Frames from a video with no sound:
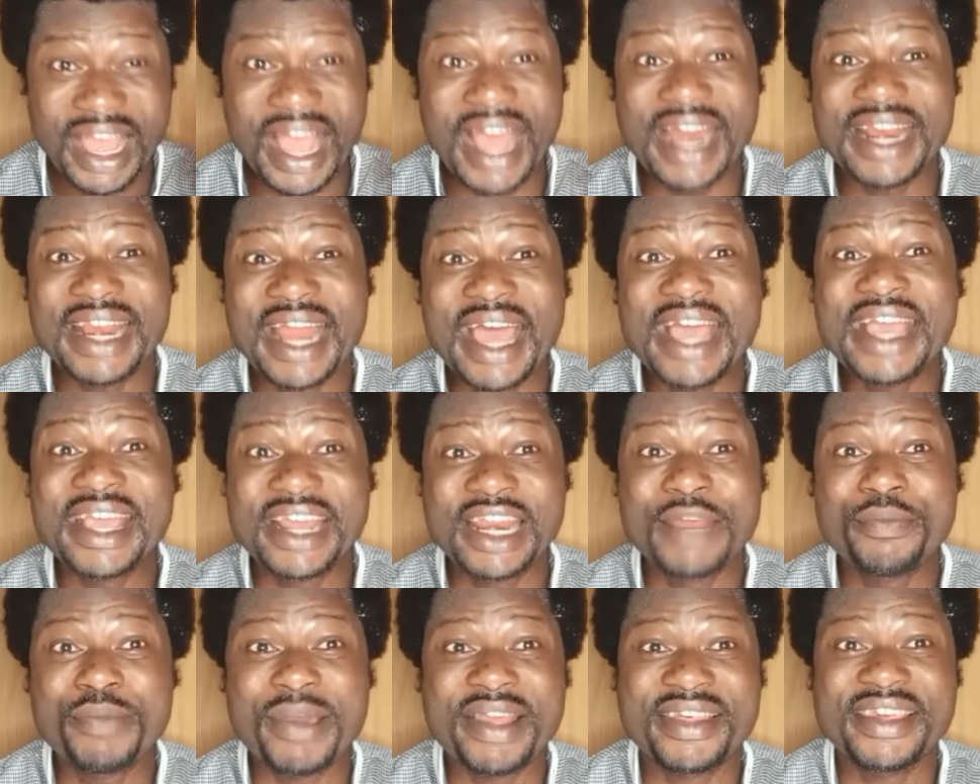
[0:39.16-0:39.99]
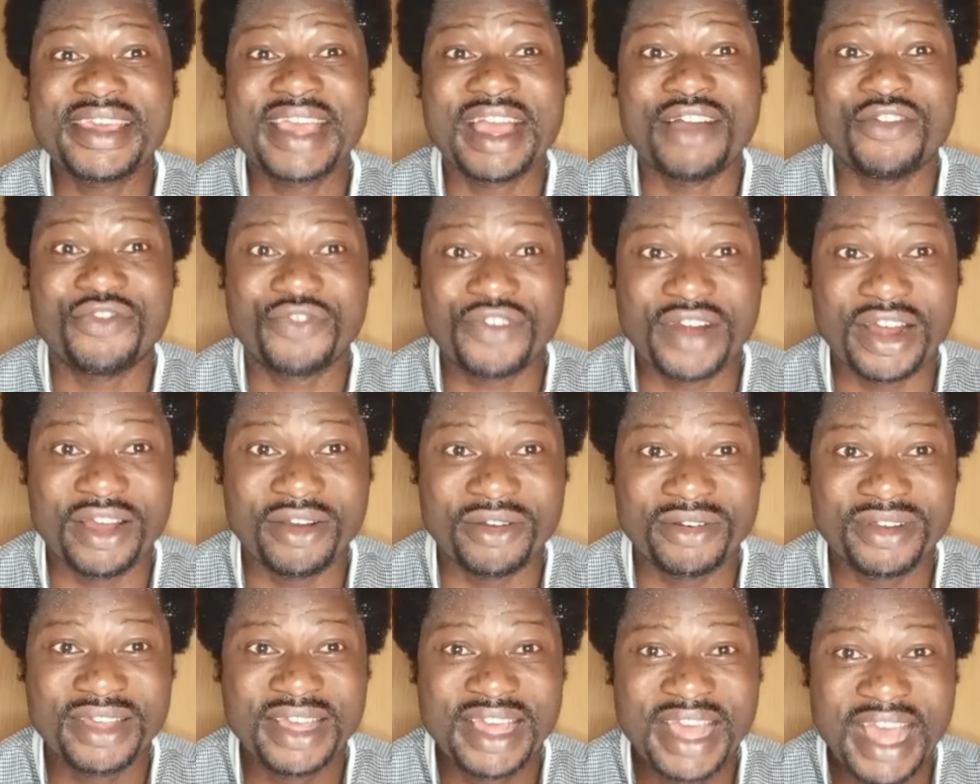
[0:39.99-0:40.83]
An angry person can
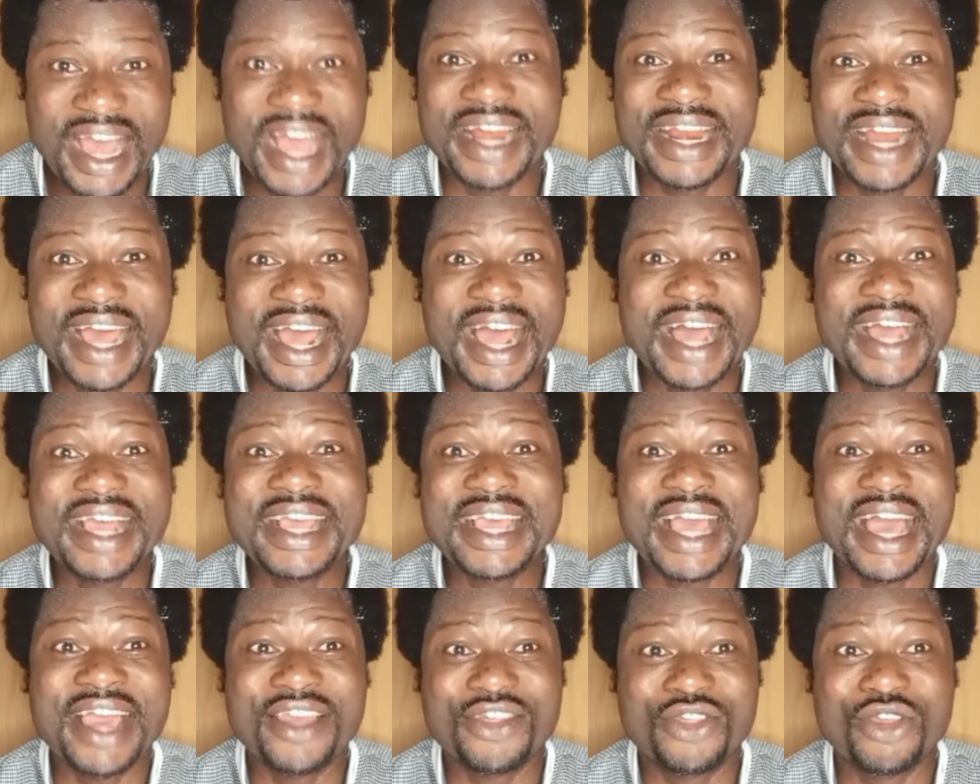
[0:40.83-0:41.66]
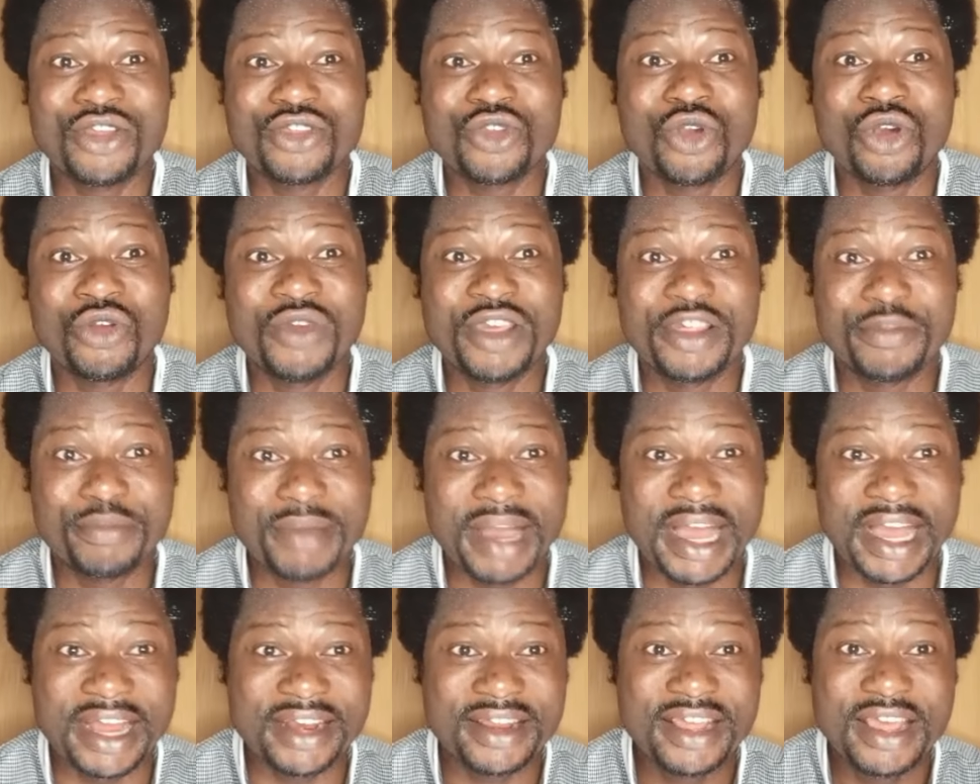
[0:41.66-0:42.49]
frown. And anger is not always
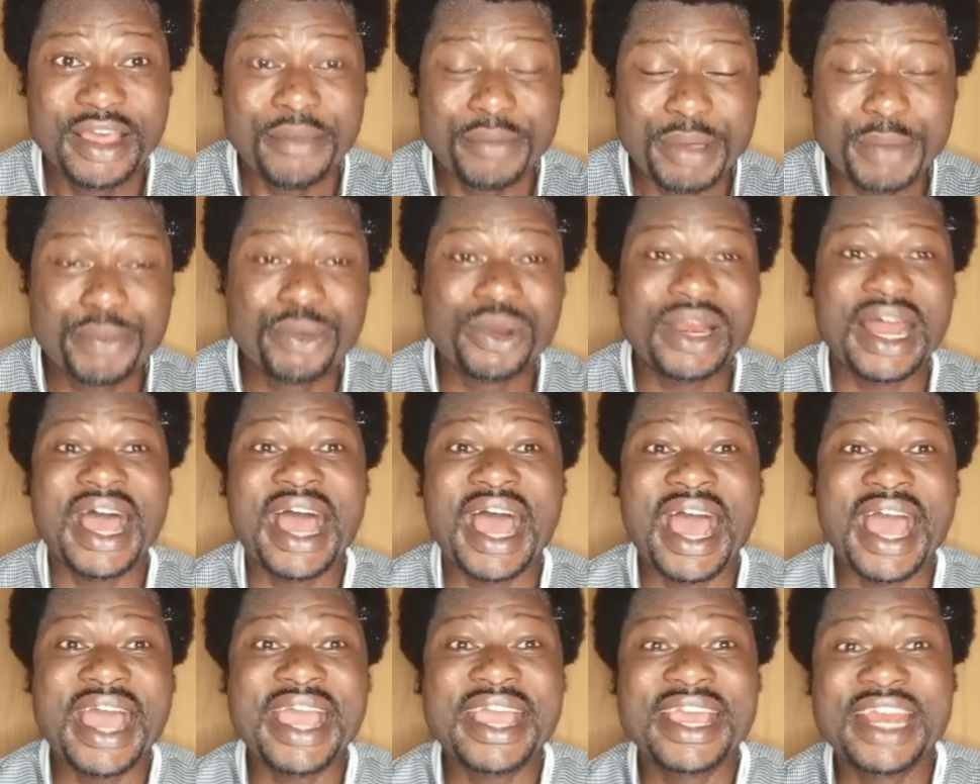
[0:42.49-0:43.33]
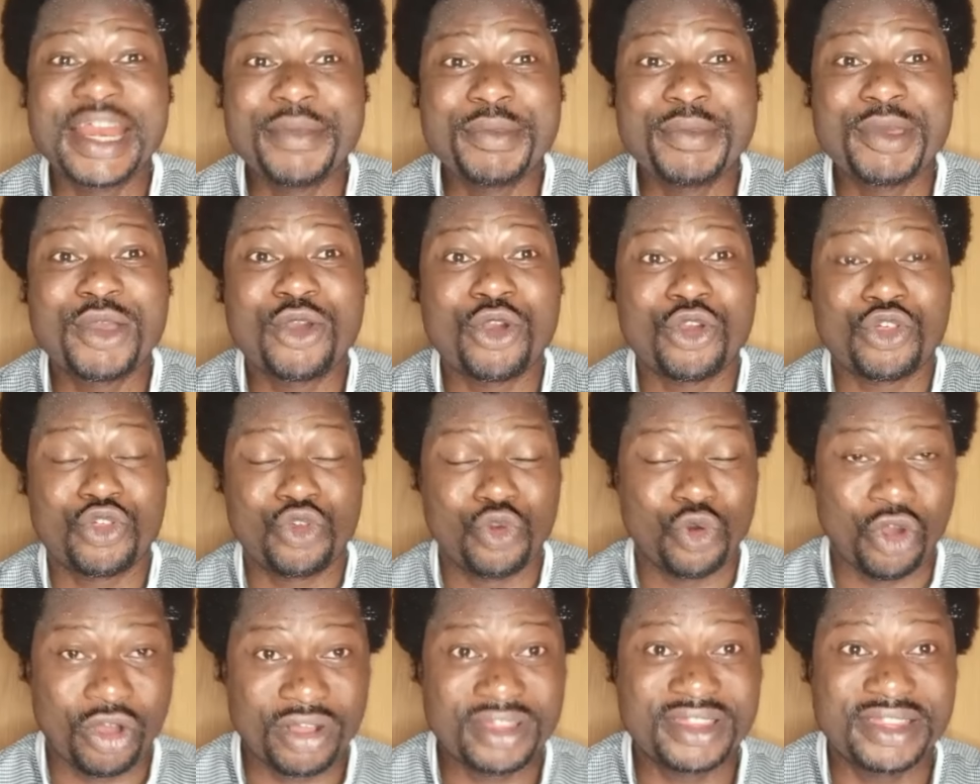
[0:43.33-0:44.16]
bad. People are angry because
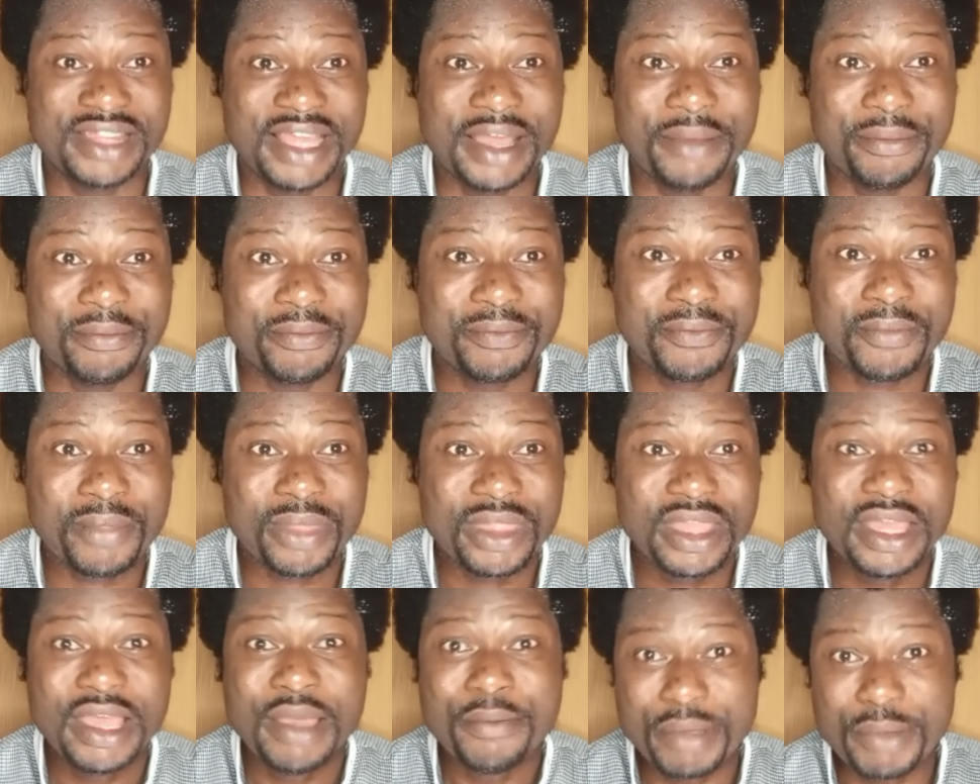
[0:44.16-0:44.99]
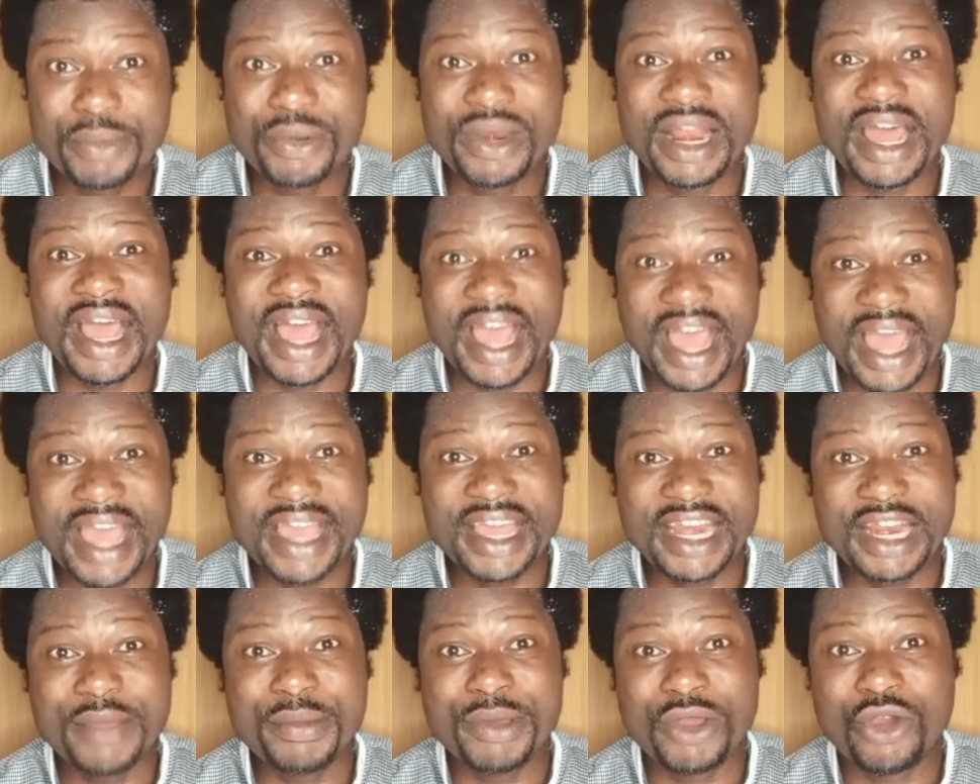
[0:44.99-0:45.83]
you hurt them. People are
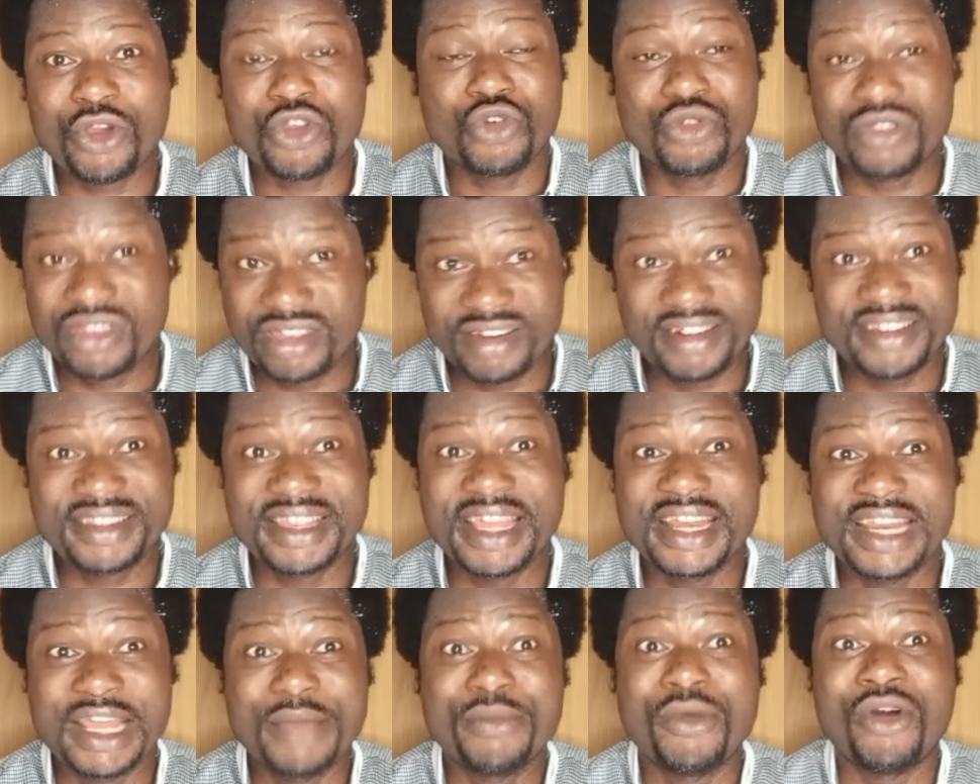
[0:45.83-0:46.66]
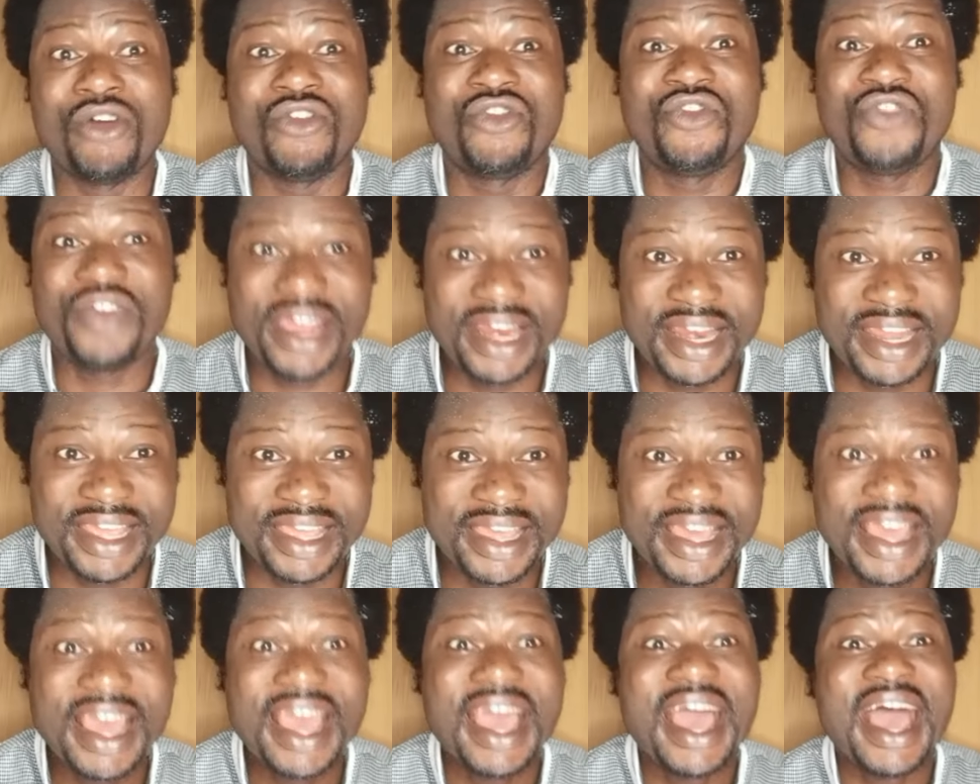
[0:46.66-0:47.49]
angry because you treated them
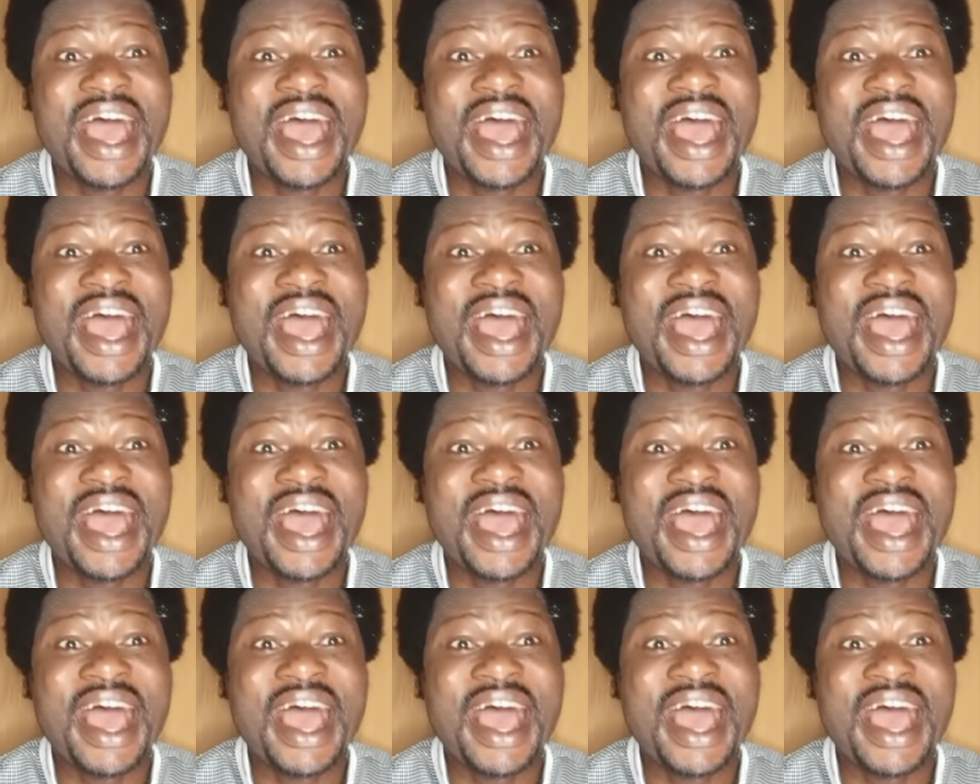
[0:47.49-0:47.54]
unfairly.